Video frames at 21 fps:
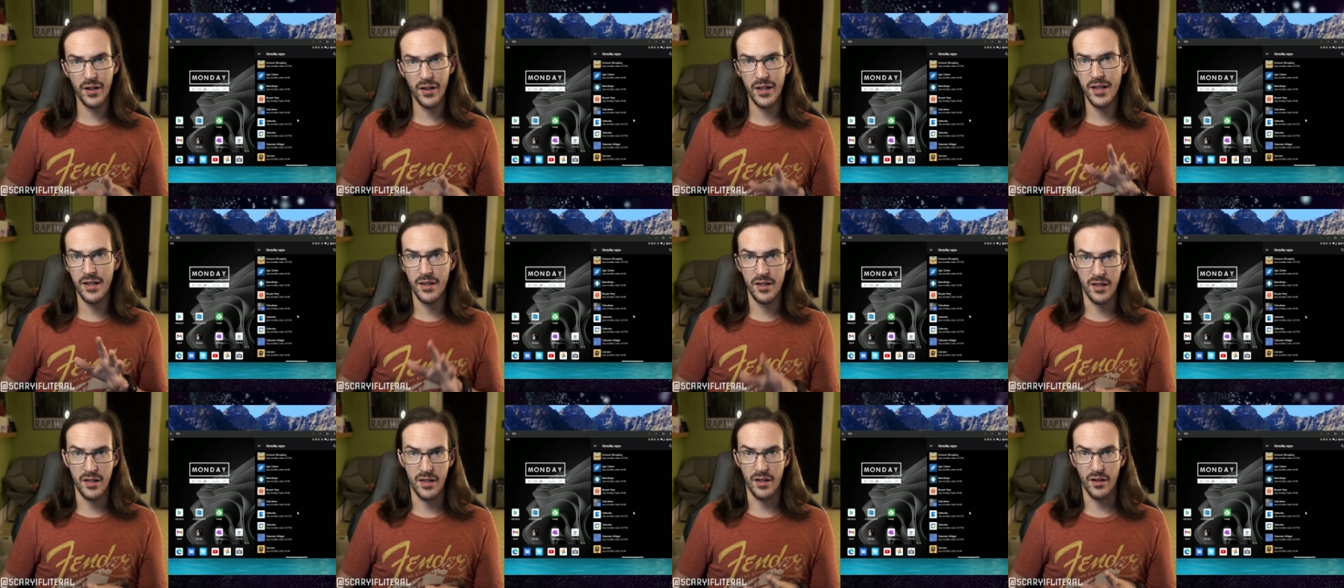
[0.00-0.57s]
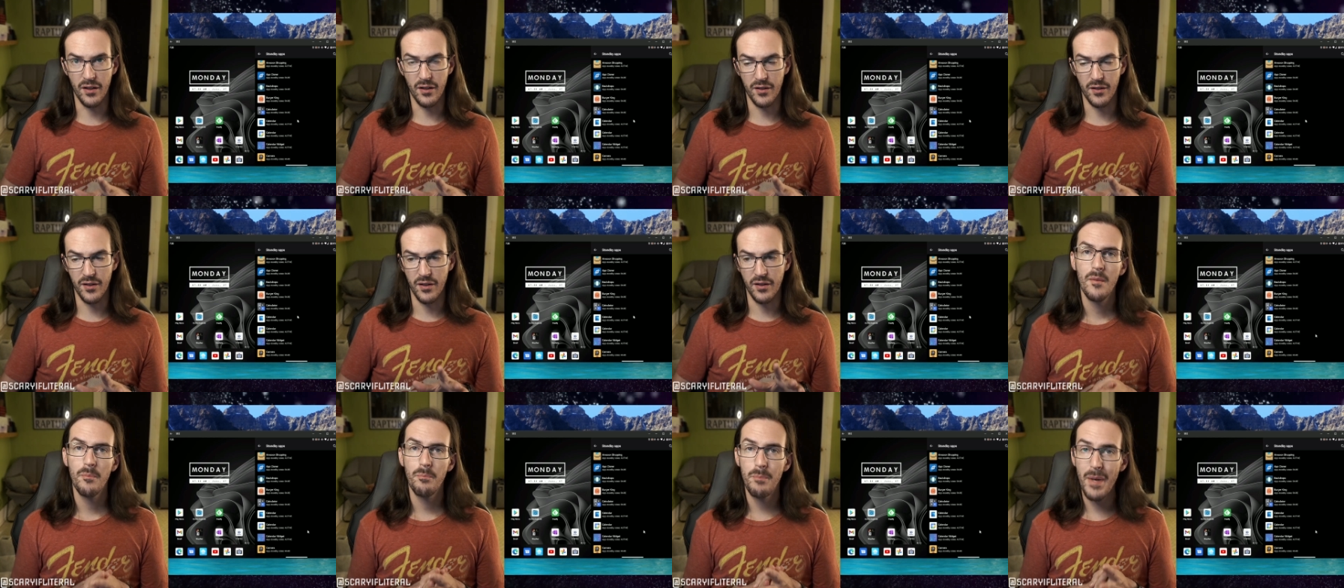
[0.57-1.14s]
in here,
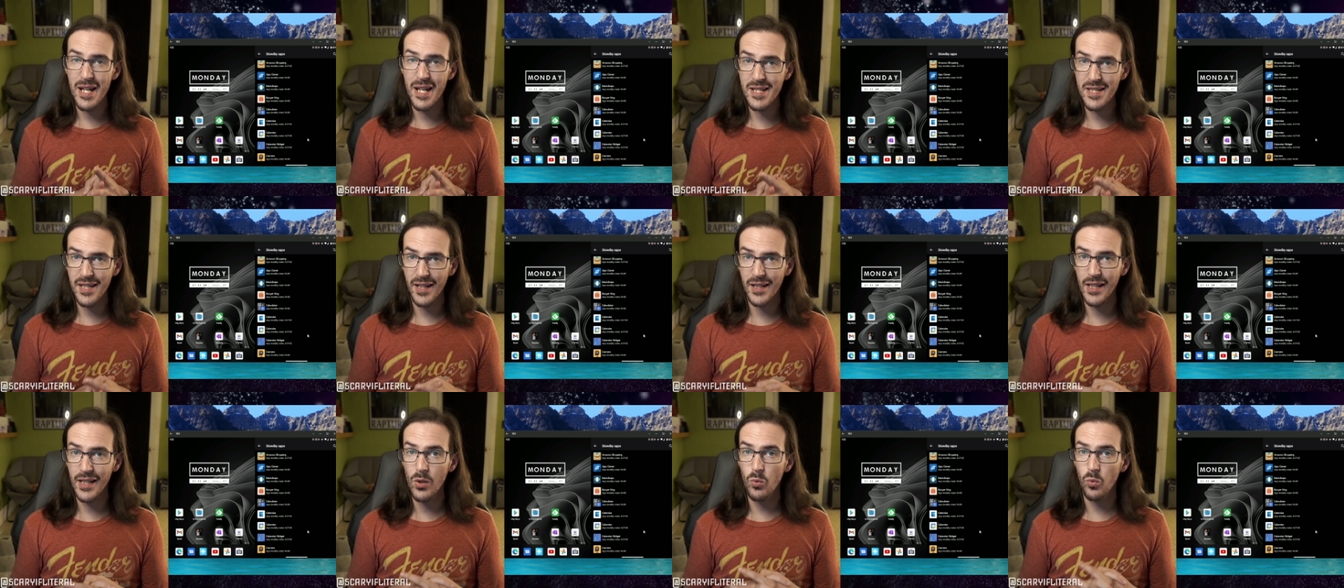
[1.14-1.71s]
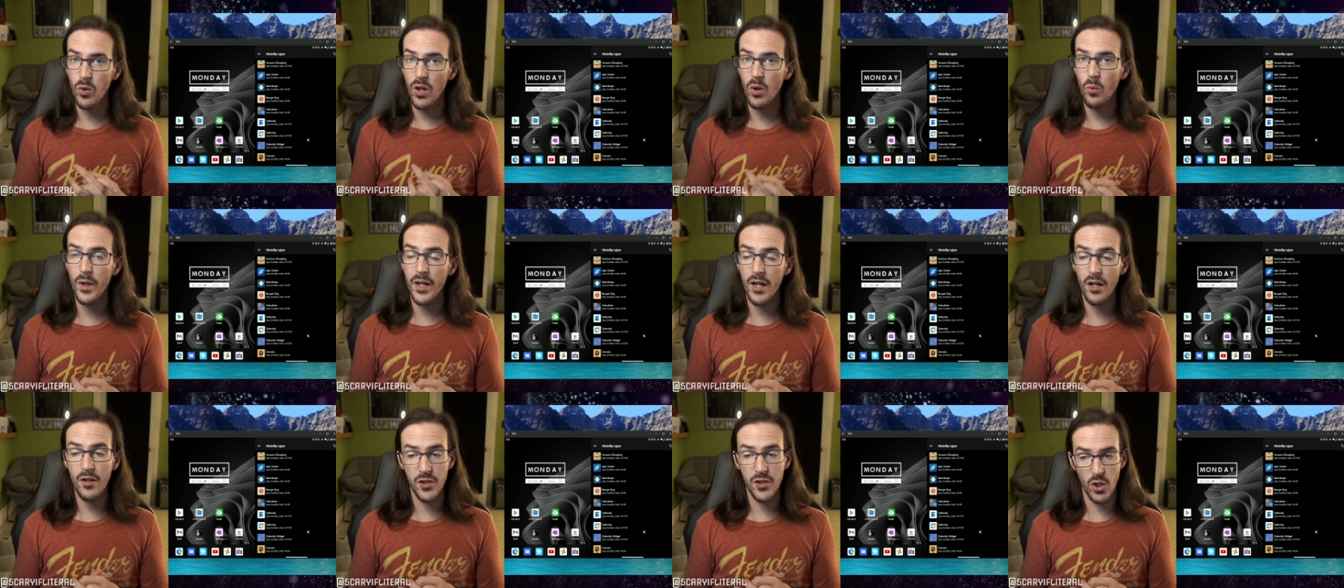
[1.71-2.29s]
basically what
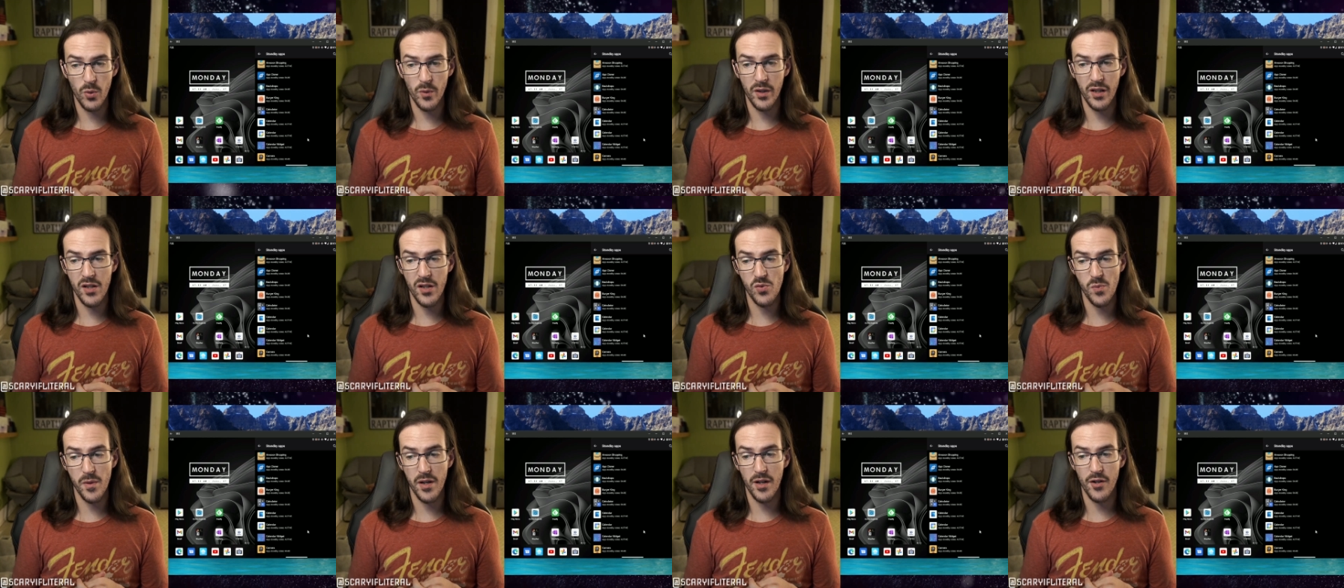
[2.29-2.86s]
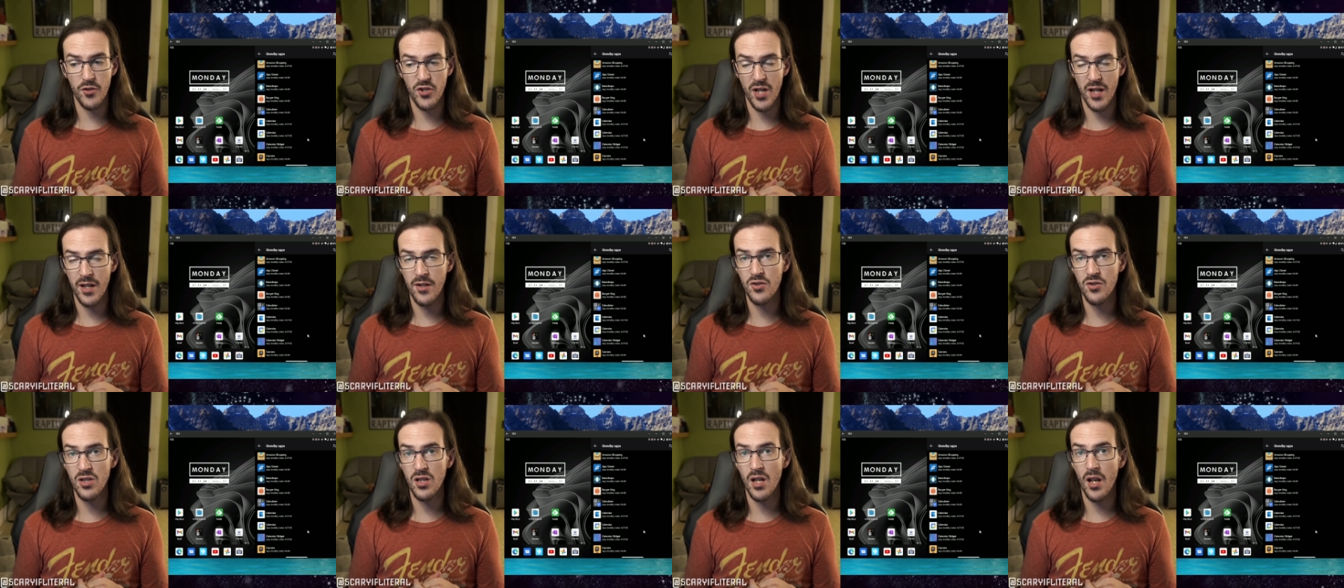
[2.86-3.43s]
we are doing is we are
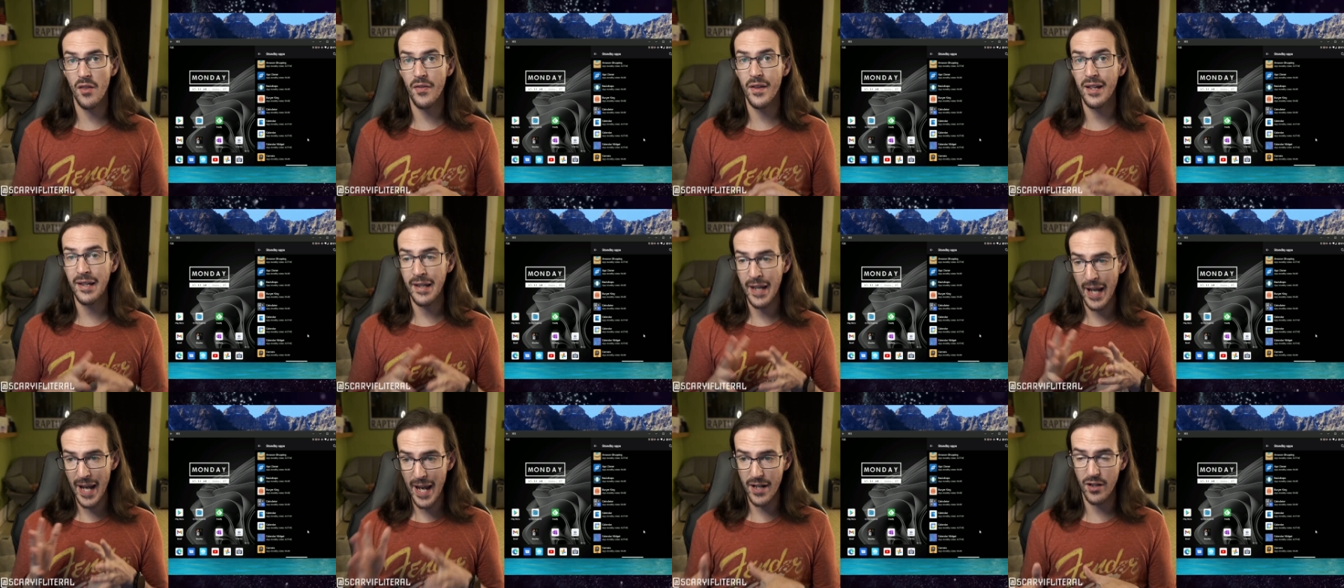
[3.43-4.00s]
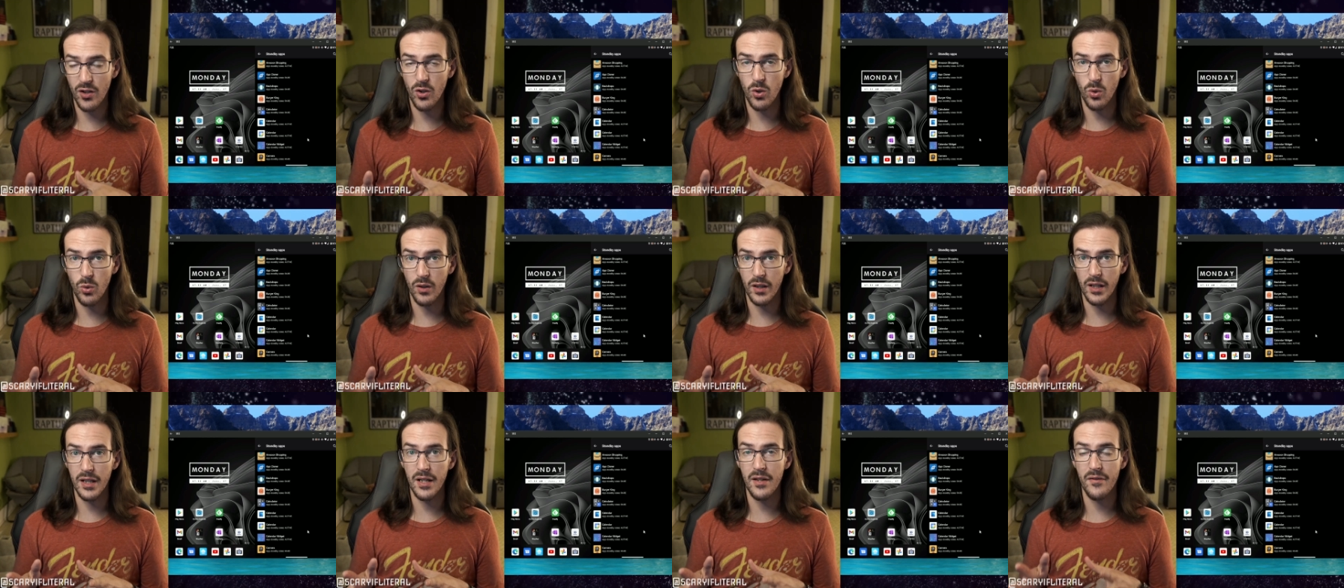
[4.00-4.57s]
changing the
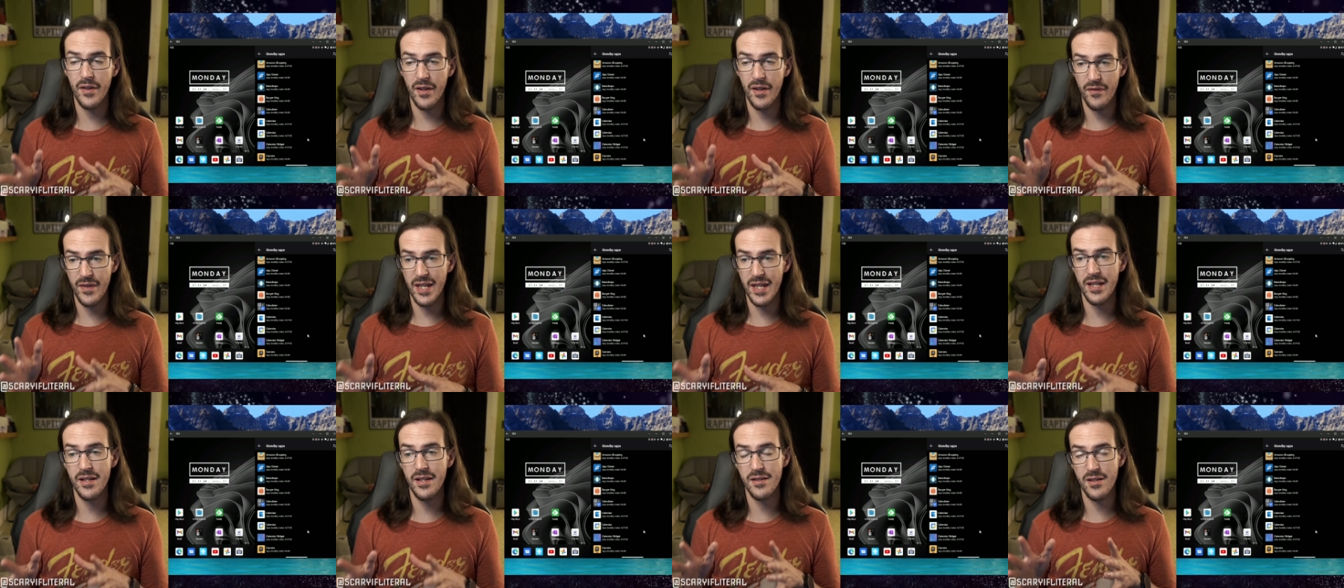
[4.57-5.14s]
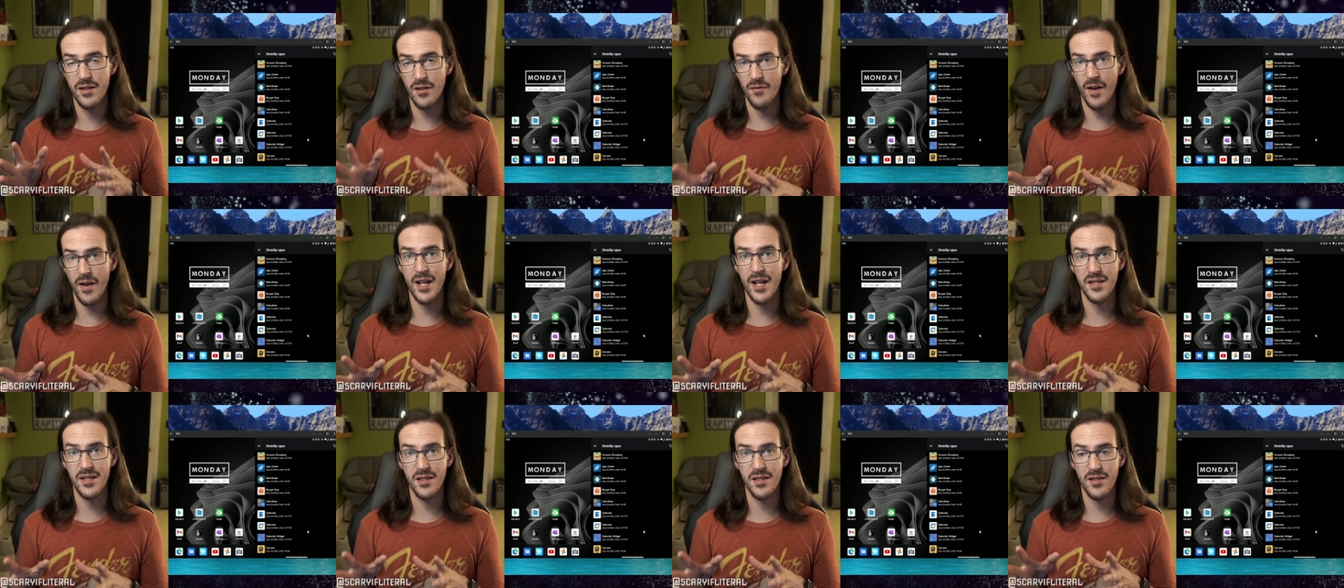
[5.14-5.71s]
category that these
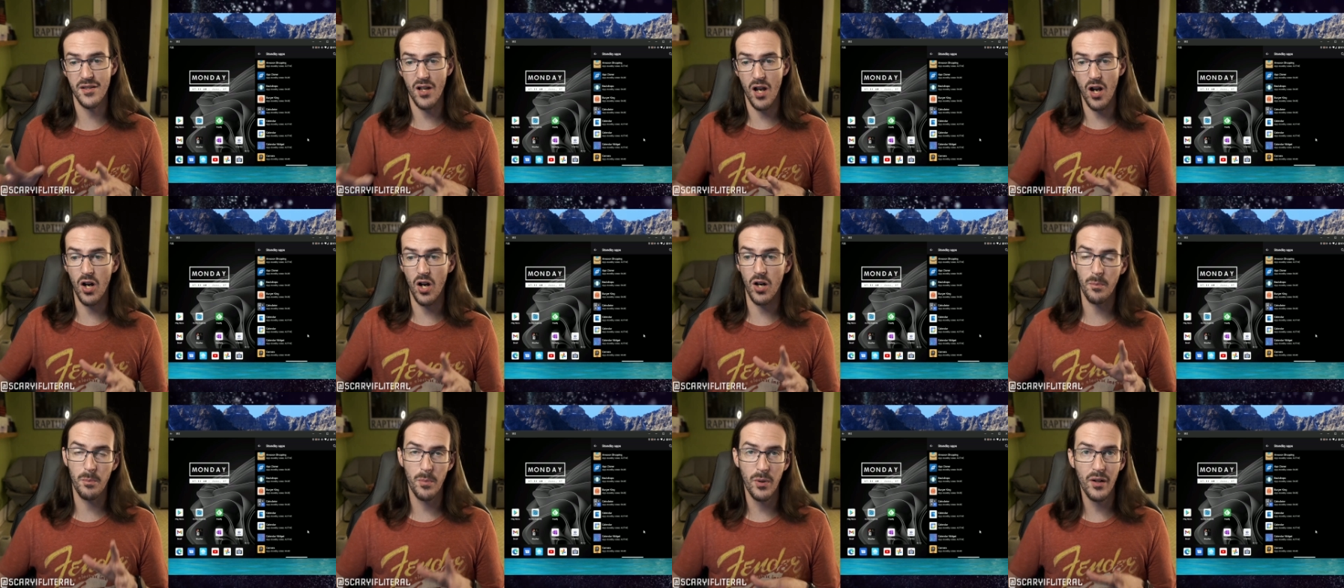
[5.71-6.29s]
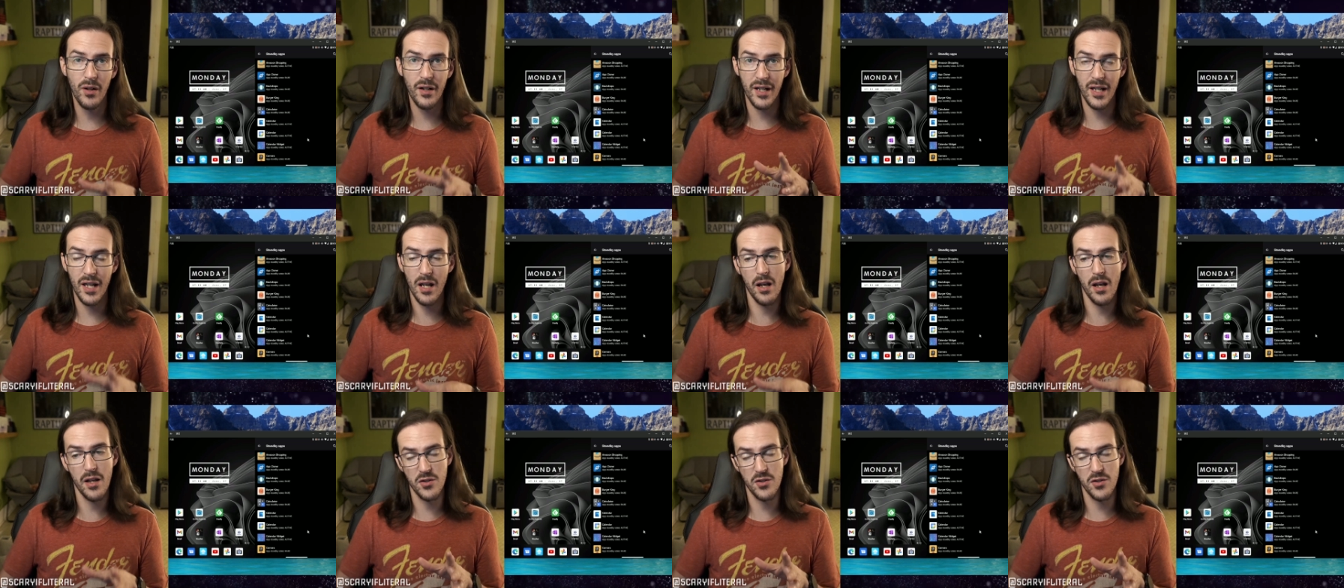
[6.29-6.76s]
devices are put in.